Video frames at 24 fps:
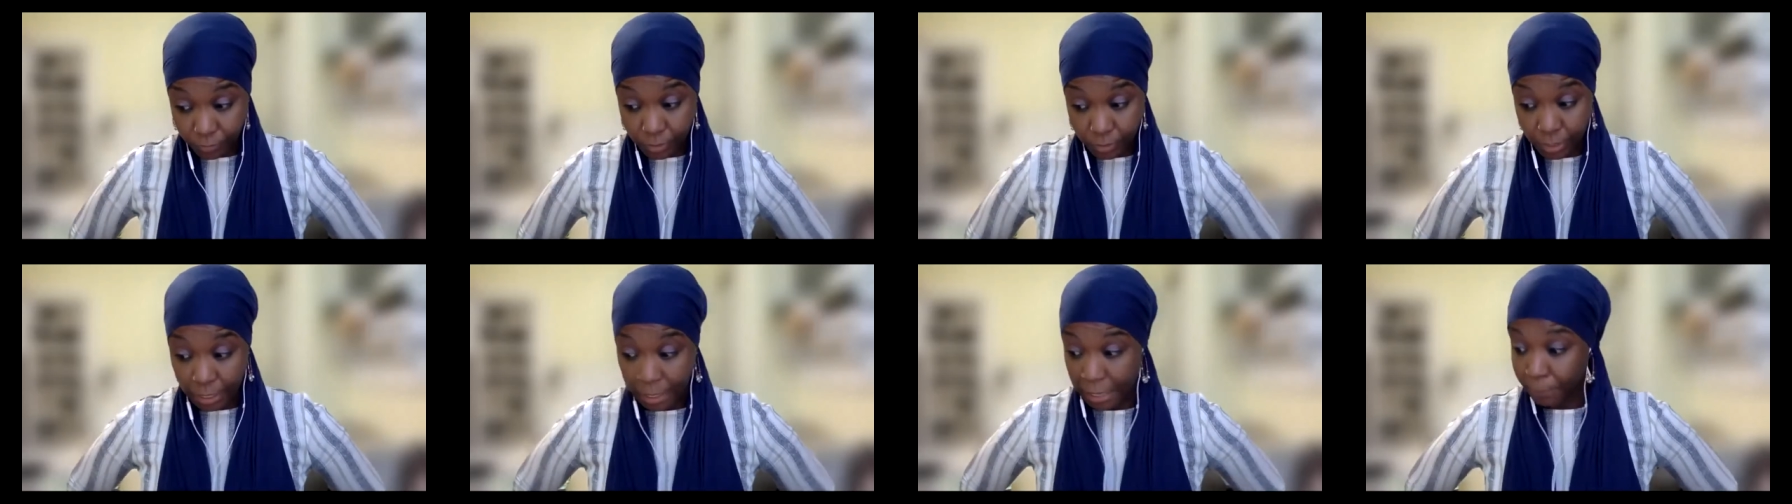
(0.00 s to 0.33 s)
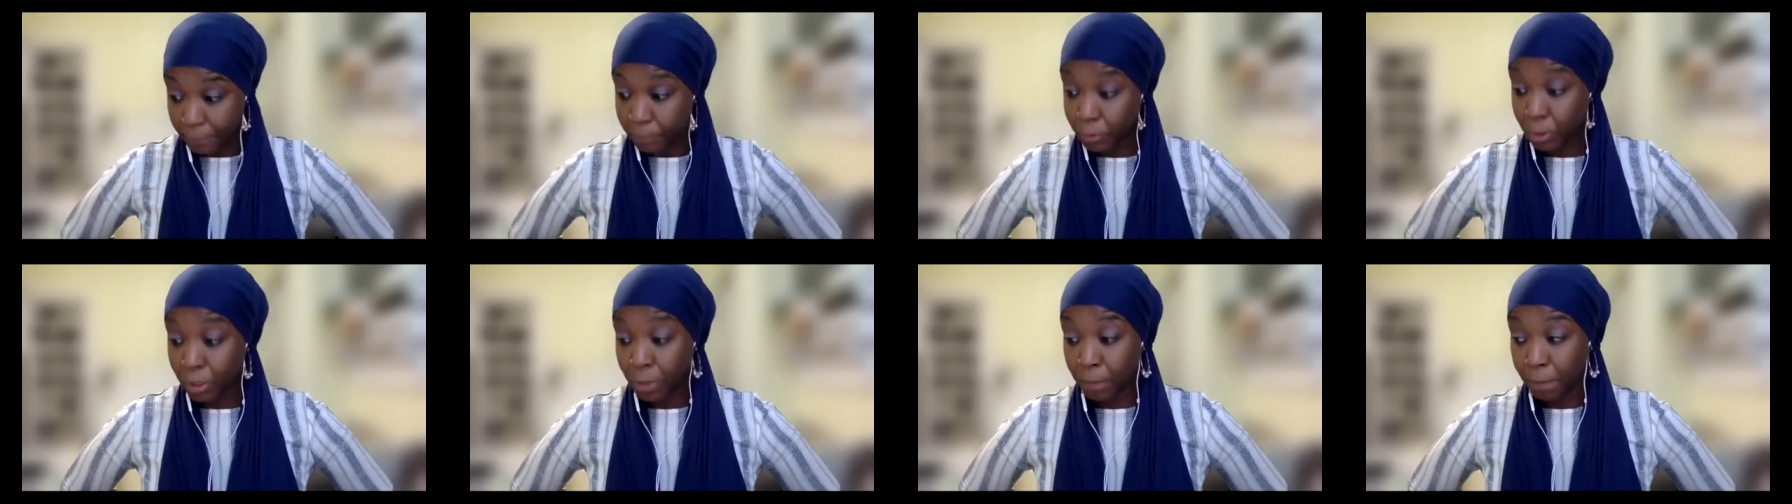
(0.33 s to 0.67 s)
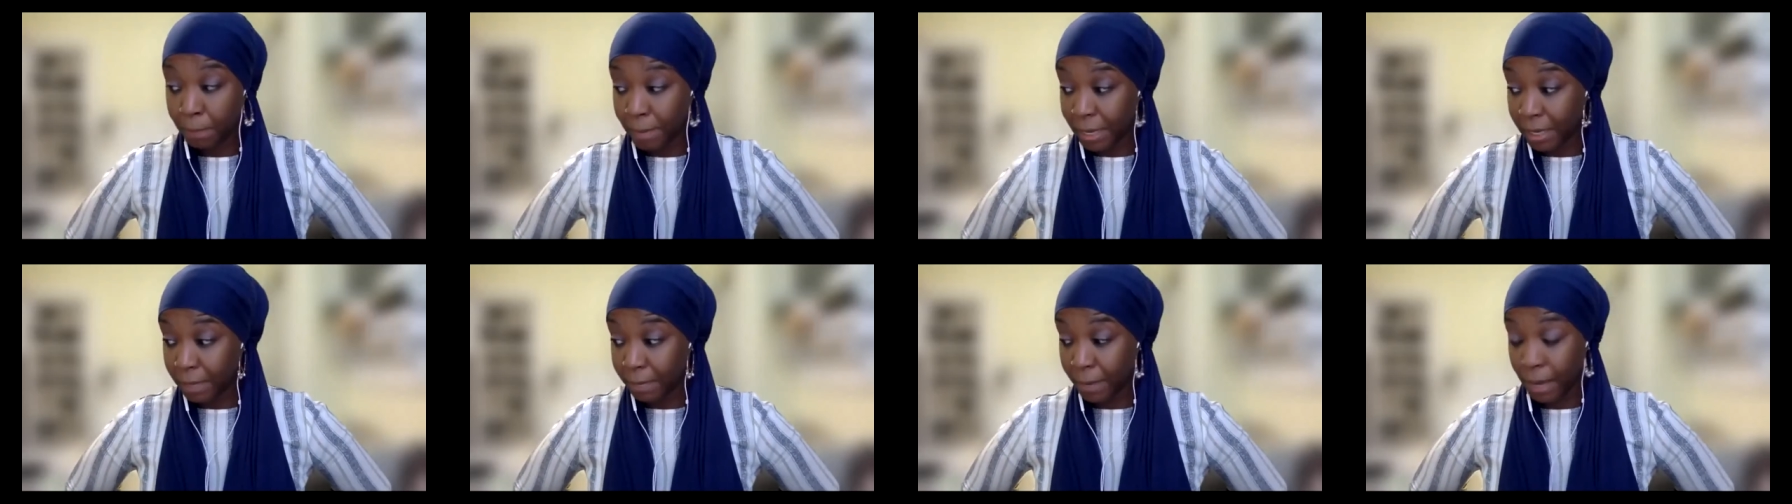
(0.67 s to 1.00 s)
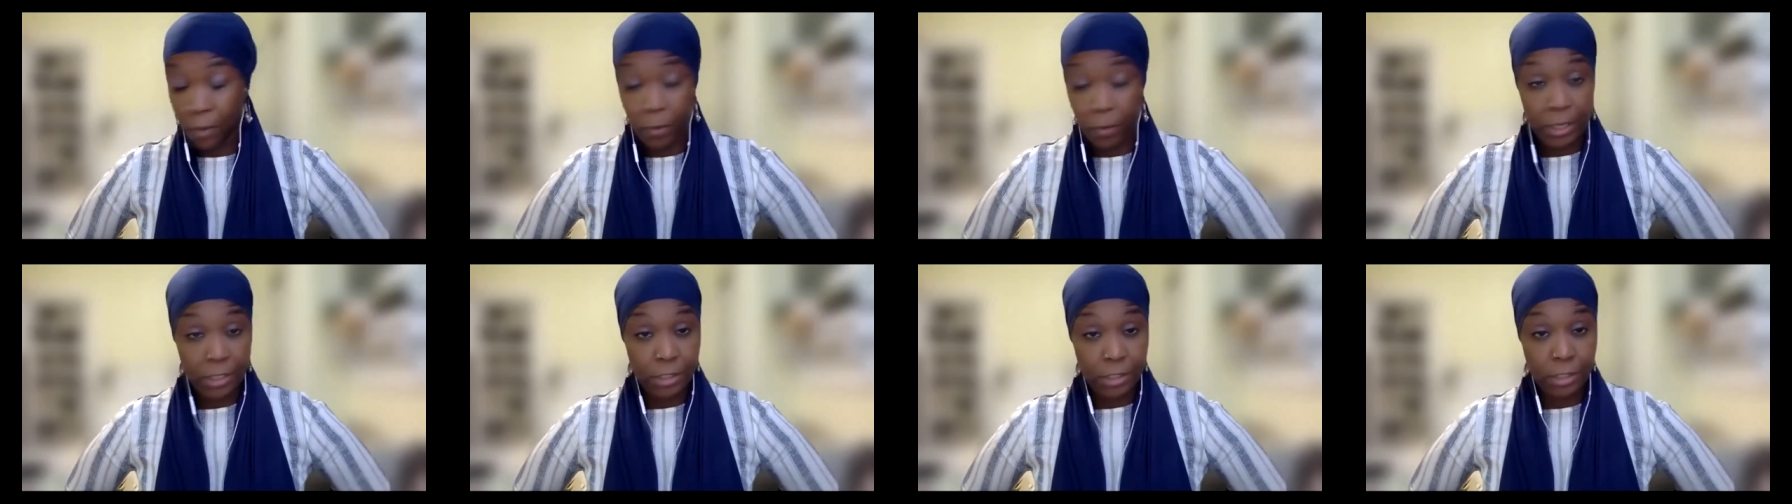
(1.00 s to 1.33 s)
I'm going to make my
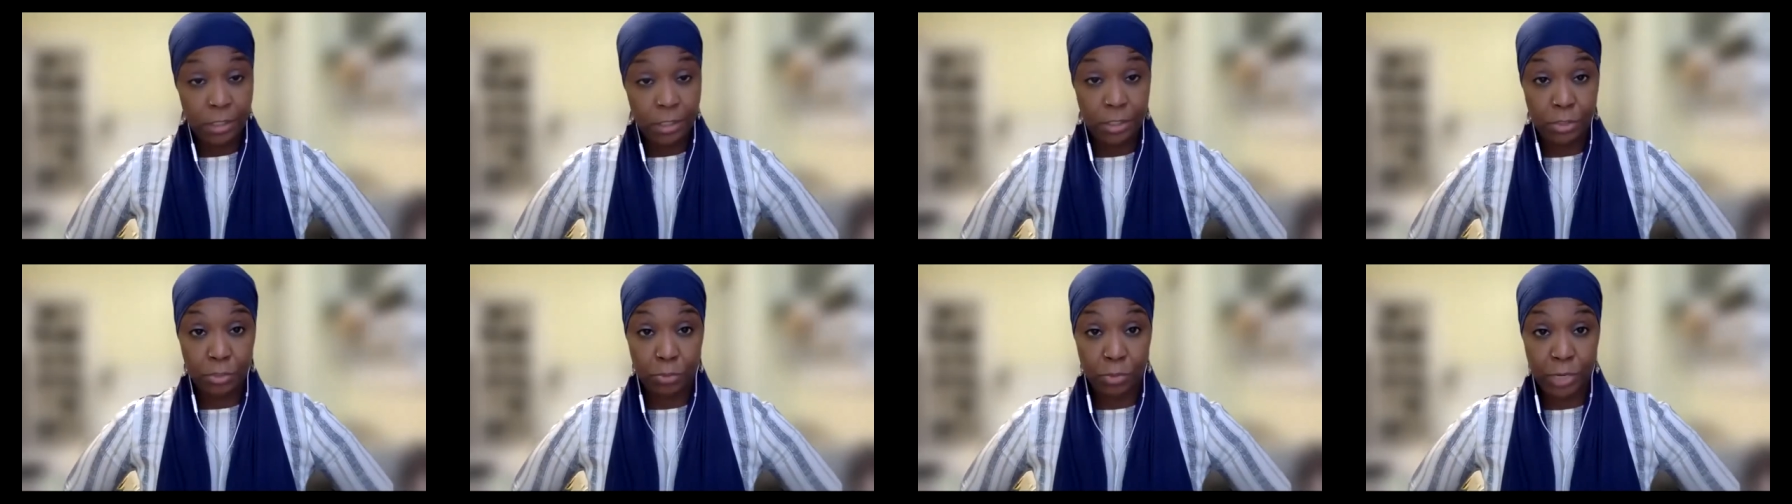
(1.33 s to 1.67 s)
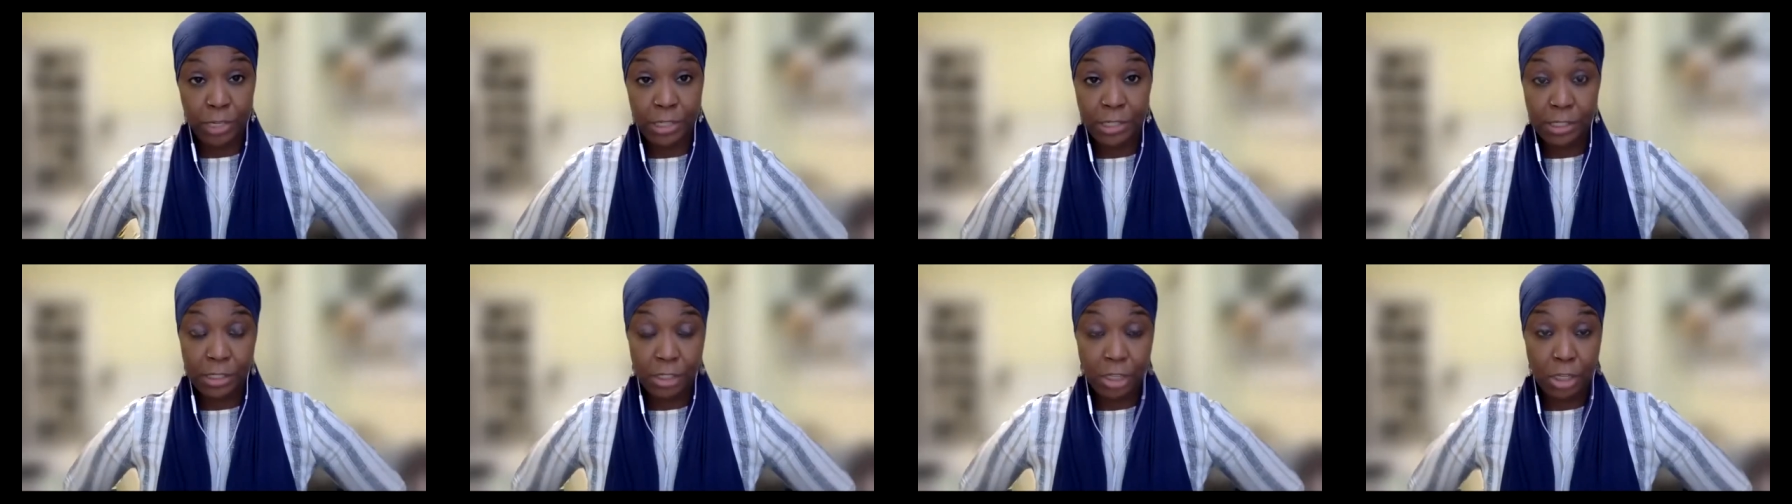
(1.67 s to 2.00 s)
way to this racist